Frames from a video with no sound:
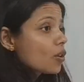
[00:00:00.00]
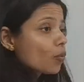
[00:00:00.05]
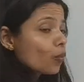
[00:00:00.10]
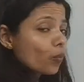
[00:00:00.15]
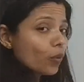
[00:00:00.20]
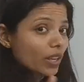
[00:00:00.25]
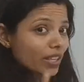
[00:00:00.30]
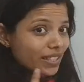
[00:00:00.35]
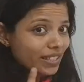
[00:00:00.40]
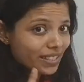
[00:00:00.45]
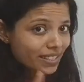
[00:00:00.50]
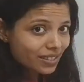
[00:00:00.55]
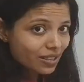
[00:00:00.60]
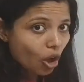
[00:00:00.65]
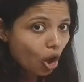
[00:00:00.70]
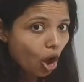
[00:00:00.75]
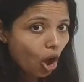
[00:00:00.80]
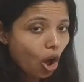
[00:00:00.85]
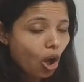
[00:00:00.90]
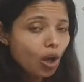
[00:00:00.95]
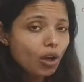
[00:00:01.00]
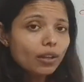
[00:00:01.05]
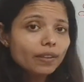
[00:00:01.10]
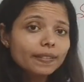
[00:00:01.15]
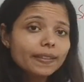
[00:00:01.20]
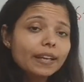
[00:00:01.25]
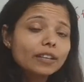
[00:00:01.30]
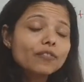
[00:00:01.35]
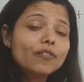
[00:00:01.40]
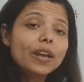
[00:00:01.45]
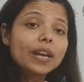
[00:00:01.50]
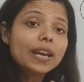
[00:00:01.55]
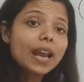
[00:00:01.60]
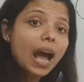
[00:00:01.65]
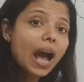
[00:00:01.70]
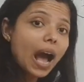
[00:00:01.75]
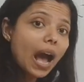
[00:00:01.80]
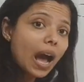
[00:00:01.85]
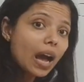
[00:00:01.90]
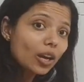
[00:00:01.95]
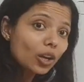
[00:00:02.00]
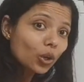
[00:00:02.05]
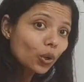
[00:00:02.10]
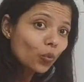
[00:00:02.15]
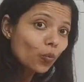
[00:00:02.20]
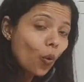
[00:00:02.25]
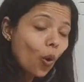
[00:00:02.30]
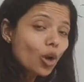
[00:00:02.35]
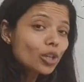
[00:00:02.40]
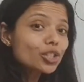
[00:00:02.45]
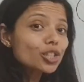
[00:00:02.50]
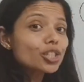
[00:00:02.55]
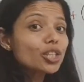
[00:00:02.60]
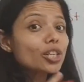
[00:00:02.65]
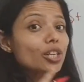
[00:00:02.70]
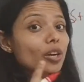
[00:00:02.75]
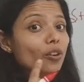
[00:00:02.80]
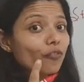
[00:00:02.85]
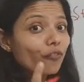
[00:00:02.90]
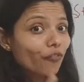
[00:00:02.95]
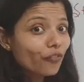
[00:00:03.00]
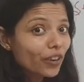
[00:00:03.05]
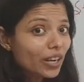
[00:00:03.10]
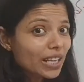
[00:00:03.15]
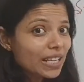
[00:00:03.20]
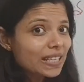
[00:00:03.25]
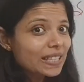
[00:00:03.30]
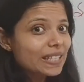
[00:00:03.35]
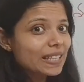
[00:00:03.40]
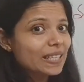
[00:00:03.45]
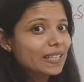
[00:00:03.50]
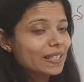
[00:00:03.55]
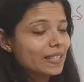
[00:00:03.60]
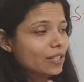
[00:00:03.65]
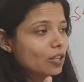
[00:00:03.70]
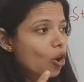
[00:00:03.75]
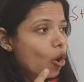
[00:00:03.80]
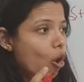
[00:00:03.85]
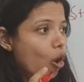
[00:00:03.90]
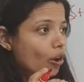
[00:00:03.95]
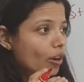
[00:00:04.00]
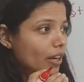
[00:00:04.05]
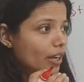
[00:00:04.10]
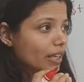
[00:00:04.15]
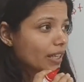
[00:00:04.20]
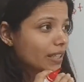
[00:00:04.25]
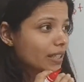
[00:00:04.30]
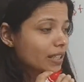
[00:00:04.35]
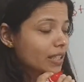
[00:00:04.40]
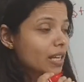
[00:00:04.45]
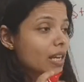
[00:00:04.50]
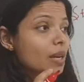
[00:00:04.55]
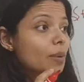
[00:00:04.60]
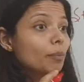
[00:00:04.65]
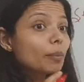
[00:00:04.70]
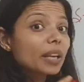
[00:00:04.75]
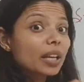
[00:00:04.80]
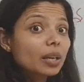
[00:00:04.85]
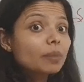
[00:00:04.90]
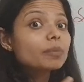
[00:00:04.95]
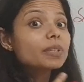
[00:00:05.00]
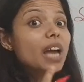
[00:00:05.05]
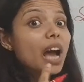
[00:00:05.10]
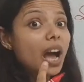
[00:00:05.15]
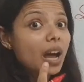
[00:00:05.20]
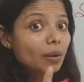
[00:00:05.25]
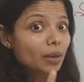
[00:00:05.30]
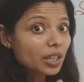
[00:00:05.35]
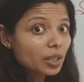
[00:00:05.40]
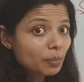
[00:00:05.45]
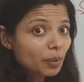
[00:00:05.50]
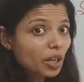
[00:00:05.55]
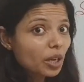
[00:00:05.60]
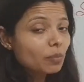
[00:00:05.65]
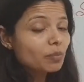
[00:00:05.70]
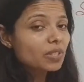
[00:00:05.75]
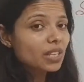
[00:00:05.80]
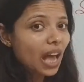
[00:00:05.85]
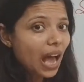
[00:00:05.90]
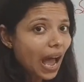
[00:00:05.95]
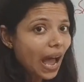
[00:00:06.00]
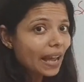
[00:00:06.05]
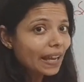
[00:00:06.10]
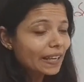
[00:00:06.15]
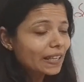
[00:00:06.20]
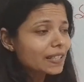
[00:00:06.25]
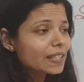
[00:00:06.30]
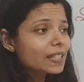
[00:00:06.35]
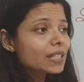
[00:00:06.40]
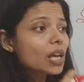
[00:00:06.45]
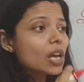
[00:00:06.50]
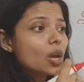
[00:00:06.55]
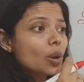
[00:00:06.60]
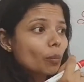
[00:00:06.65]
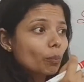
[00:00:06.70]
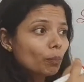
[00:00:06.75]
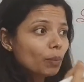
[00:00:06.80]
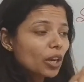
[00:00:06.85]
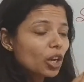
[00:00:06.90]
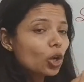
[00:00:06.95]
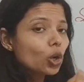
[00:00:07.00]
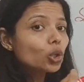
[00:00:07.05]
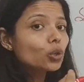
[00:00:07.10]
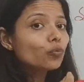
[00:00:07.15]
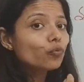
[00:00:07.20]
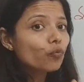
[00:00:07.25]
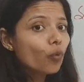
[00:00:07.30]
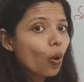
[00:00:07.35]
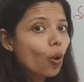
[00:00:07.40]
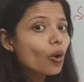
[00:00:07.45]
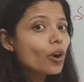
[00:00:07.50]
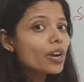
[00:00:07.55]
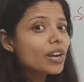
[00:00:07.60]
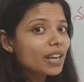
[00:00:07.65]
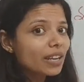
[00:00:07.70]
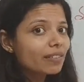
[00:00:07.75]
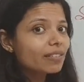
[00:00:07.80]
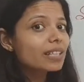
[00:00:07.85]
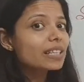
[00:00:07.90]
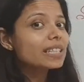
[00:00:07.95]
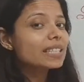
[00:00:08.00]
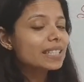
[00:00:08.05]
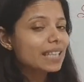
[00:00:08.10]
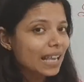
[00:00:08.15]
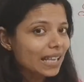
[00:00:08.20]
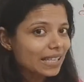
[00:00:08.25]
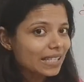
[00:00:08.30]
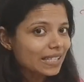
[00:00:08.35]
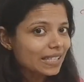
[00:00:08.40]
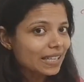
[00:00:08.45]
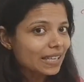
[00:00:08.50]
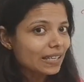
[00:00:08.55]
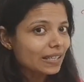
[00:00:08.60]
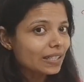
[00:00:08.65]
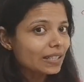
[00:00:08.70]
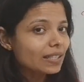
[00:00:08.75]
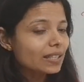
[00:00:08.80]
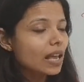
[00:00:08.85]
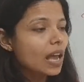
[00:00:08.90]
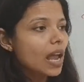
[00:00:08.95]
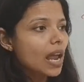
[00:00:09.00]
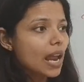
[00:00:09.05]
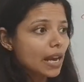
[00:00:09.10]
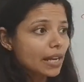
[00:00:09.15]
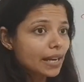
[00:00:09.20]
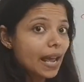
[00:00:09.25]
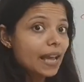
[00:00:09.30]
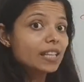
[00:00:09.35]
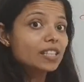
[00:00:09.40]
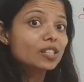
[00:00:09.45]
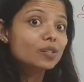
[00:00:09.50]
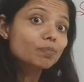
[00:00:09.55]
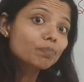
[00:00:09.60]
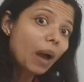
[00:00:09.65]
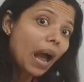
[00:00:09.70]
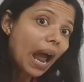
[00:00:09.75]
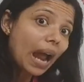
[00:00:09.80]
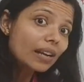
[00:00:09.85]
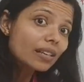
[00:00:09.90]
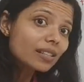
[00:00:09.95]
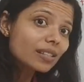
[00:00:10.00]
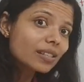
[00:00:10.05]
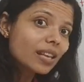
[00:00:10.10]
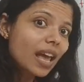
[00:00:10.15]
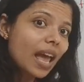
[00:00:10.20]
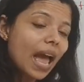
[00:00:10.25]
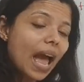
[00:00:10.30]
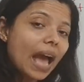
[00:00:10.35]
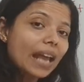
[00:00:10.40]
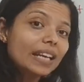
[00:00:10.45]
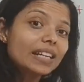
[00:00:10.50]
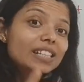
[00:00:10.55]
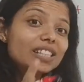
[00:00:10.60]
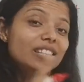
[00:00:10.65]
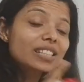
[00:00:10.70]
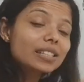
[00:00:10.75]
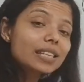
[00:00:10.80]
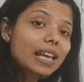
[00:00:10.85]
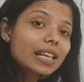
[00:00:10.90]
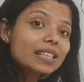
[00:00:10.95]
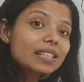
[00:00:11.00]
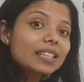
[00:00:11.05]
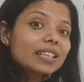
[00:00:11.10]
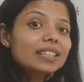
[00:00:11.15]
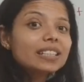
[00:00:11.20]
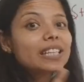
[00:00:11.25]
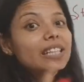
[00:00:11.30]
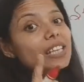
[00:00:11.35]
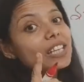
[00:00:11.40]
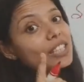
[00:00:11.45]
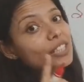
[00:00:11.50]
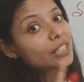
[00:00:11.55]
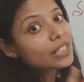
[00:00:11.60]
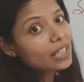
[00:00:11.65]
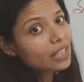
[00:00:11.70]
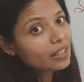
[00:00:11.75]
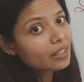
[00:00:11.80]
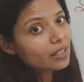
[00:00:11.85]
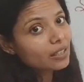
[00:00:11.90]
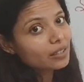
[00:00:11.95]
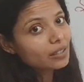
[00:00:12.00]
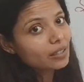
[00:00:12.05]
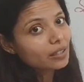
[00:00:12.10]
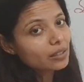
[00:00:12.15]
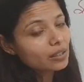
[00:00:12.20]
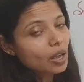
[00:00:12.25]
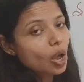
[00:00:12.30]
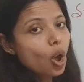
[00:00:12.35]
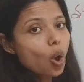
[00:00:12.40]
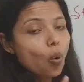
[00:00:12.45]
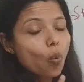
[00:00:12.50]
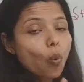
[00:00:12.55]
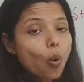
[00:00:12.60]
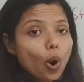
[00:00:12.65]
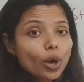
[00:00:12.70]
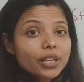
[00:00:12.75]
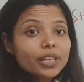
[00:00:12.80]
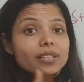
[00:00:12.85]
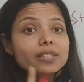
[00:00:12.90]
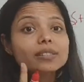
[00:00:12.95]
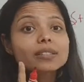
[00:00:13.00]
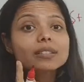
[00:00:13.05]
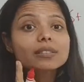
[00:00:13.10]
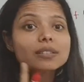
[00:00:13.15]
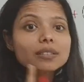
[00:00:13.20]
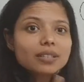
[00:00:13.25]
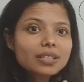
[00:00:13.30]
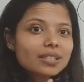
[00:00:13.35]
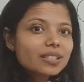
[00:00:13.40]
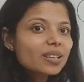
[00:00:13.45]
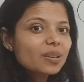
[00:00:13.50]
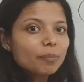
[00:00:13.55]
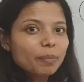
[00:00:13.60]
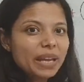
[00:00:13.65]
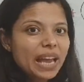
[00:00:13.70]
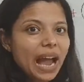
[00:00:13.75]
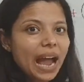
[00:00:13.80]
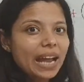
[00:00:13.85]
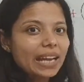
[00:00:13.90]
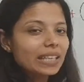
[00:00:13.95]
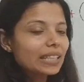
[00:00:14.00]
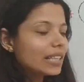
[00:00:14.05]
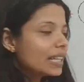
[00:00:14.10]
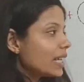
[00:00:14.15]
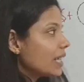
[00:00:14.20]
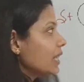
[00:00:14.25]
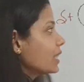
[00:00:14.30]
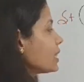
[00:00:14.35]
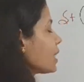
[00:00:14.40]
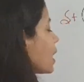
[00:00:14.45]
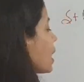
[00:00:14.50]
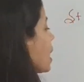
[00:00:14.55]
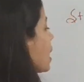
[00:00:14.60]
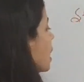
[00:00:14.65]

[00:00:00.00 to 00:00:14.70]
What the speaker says: we saw that when water freezes or it becomes ice below 4 degrees Celsius, it expands and its density decreases. What is the reason behind it?